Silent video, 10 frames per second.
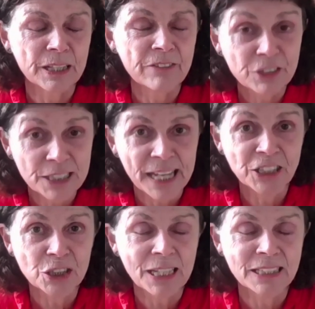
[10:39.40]

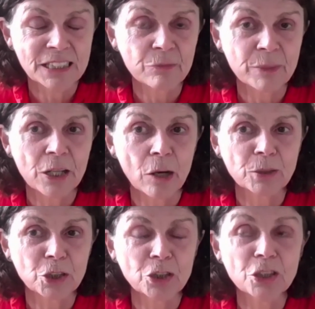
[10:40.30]
invitation has given me an
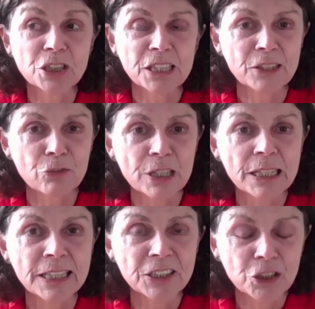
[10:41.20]
opportunity
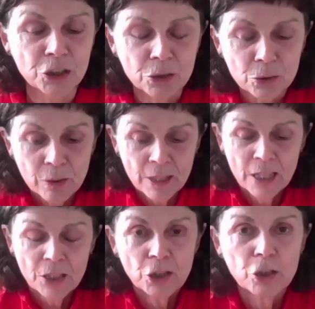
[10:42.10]
really to
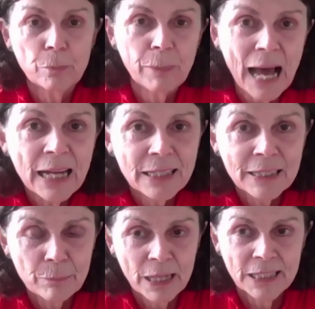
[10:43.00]
look back
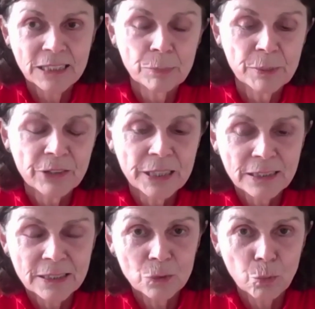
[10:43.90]
at my
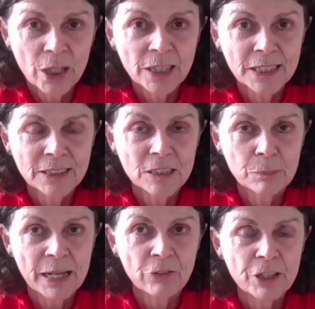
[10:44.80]
experience working in
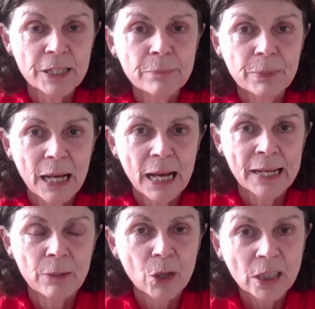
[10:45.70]
Spare Rib.
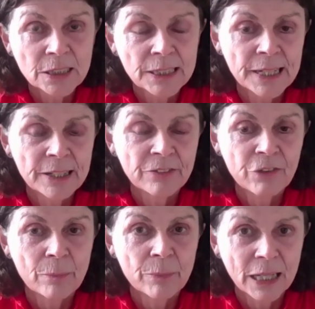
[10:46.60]
I worked there
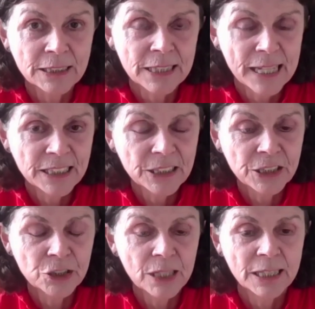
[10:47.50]
from 1980
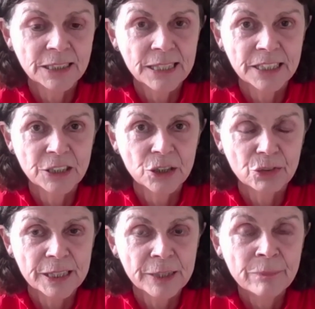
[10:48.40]
to
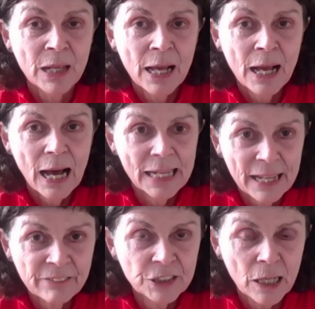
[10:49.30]
1983. I
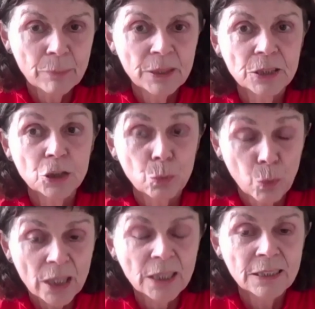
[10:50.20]
left Dublin to
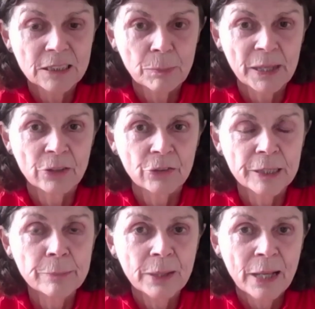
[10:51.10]
work in Spare
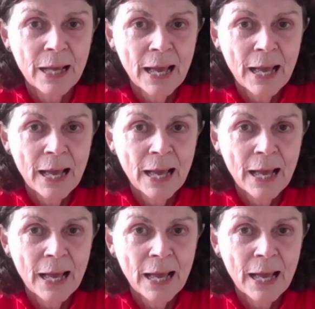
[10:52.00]
Rib.